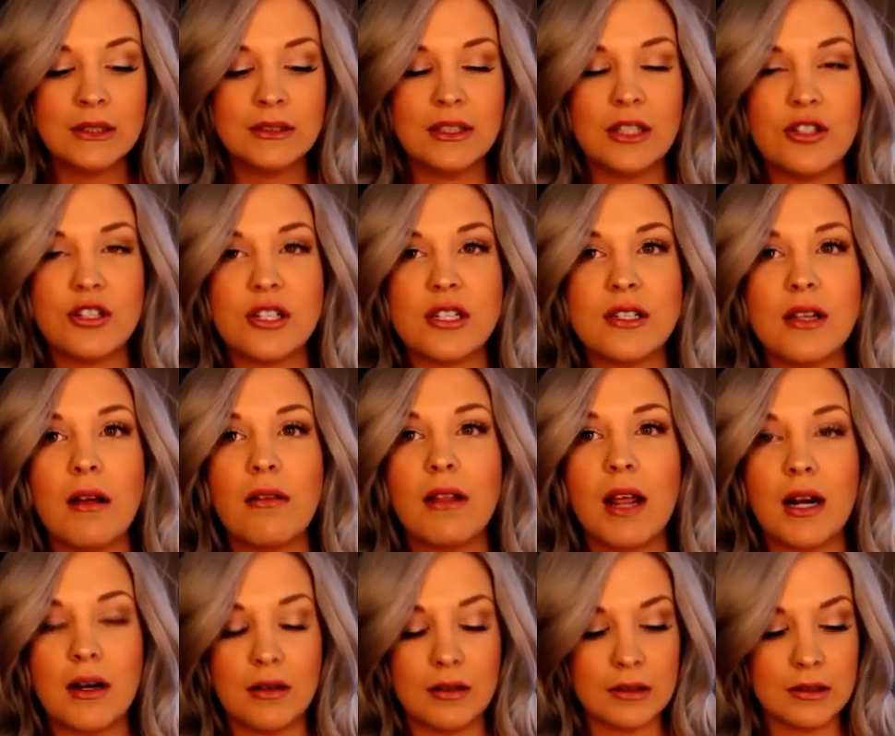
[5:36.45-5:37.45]
They're so
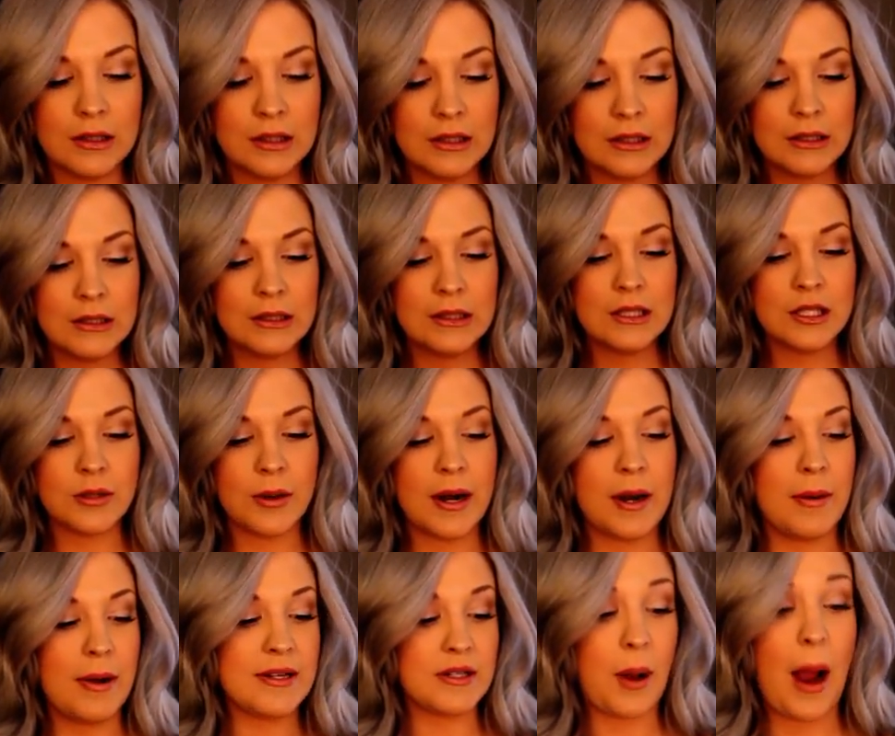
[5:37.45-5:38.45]
little. So
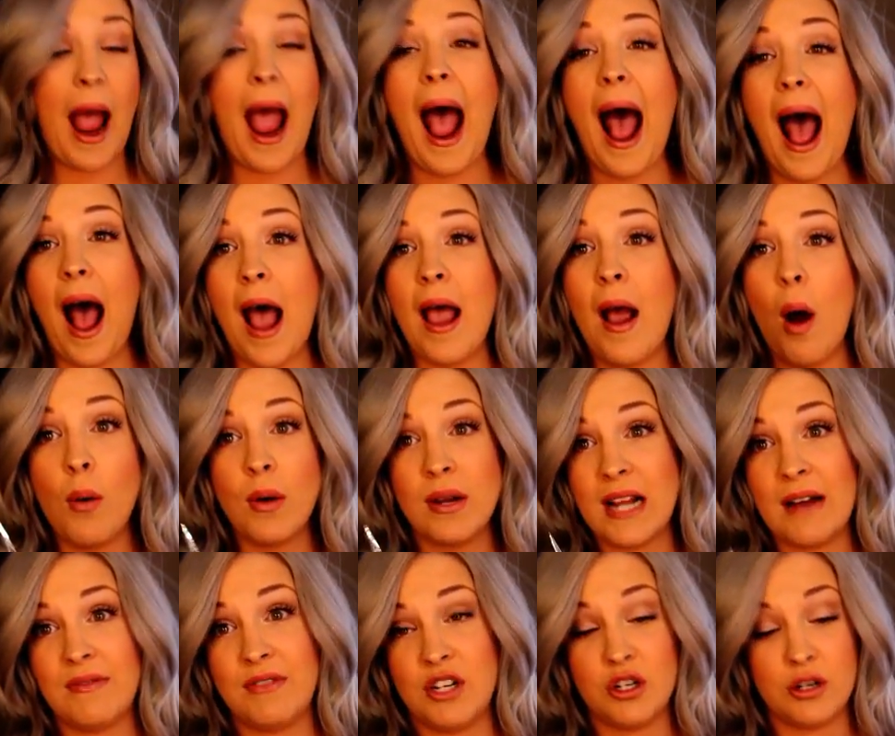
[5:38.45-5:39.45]
anyway, so I always
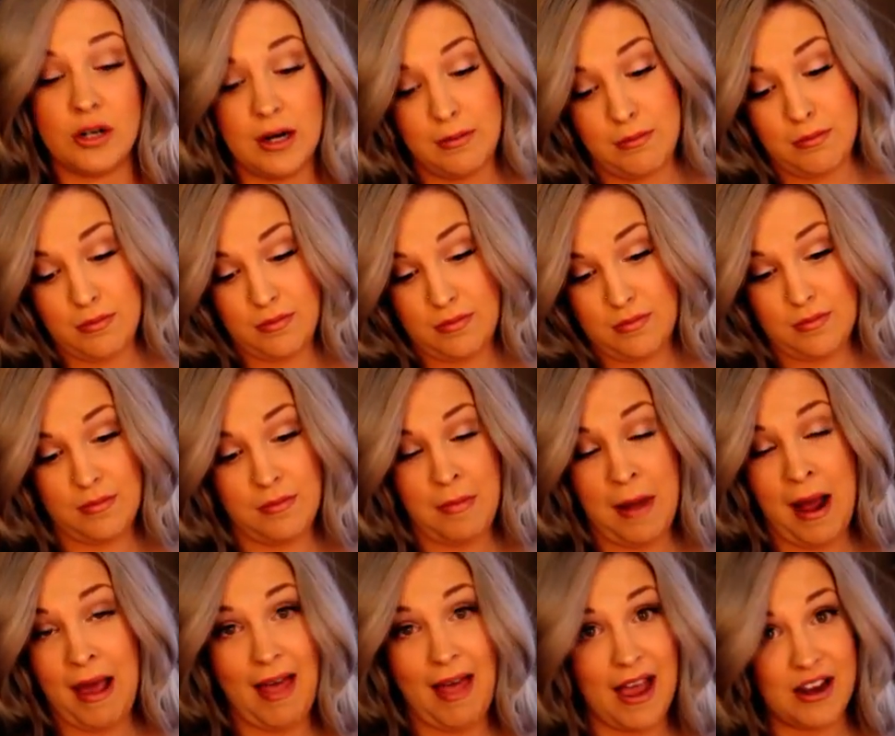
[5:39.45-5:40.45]
have to trim
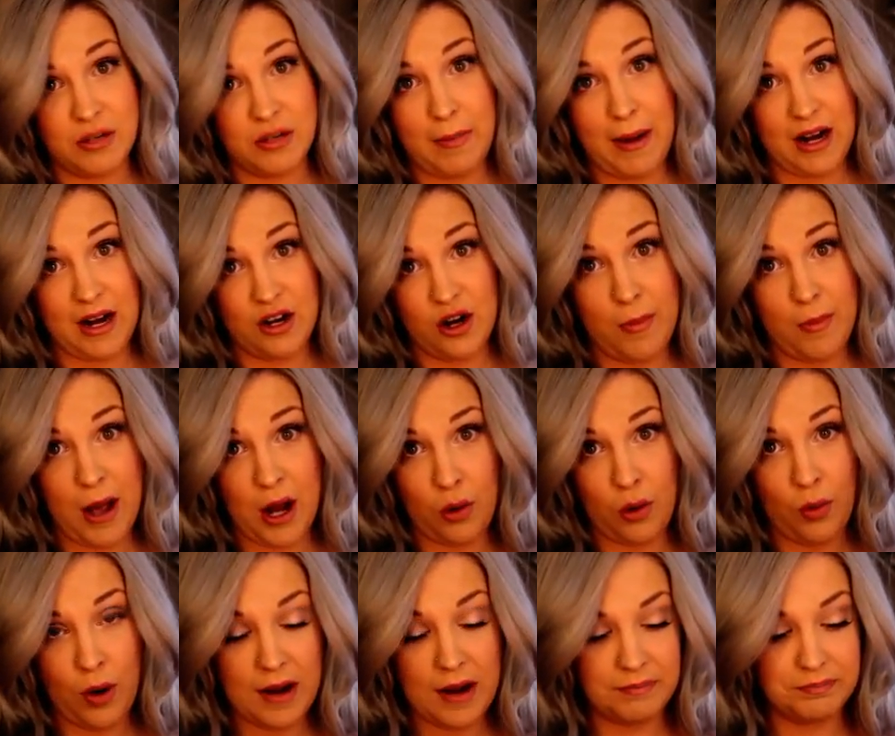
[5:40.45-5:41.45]
my lash band no matter
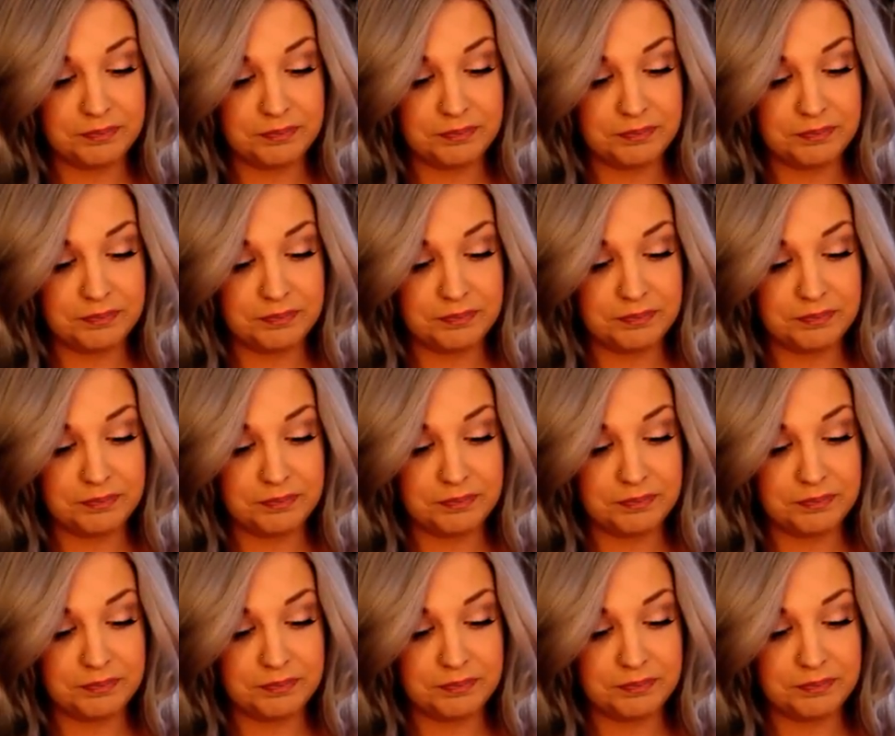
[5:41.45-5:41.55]
what.